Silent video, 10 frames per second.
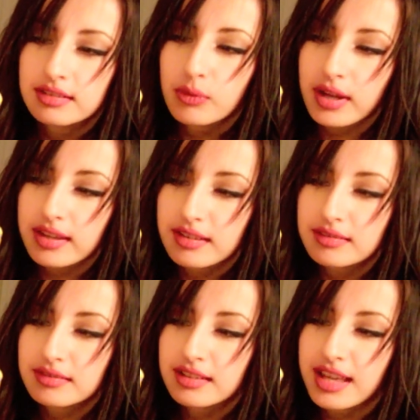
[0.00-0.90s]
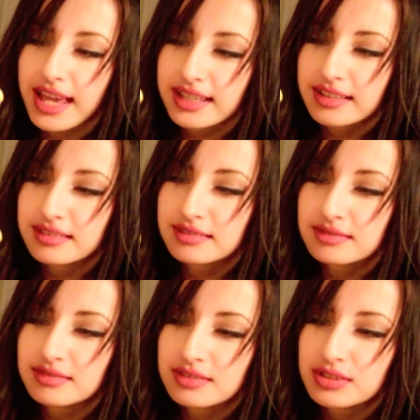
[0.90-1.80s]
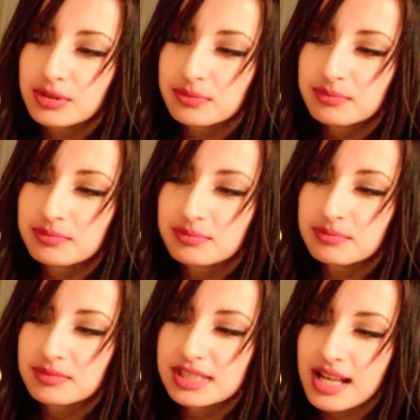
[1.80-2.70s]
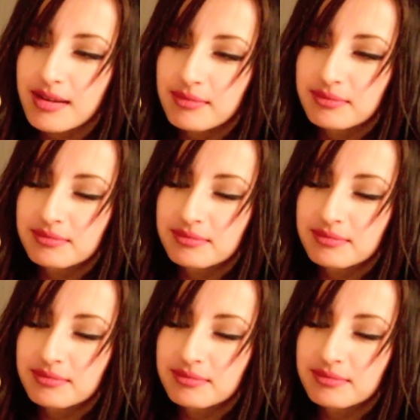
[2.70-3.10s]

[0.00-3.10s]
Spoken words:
What? Hey. You. Stop.